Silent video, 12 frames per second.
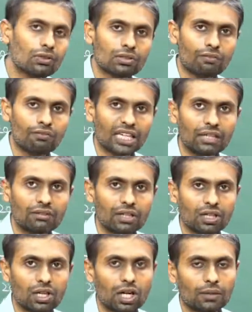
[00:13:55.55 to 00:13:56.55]
use of a
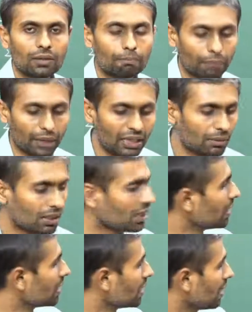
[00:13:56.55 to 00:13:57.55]
keyword called
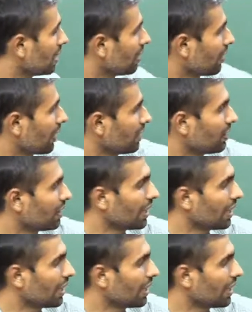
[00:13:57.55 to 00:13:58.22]
primary key, right?